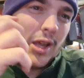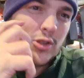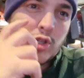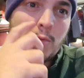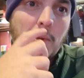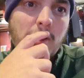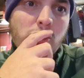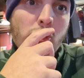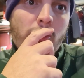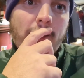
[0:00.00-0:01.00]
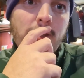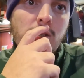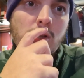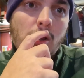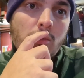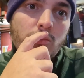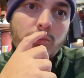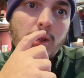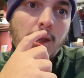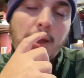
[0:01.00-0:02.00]
already had two beers already. So
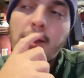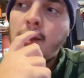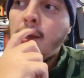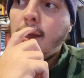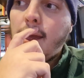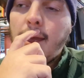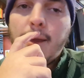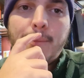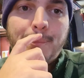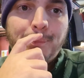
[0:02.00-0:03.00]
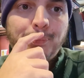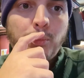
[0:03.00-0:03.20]
yeah, um,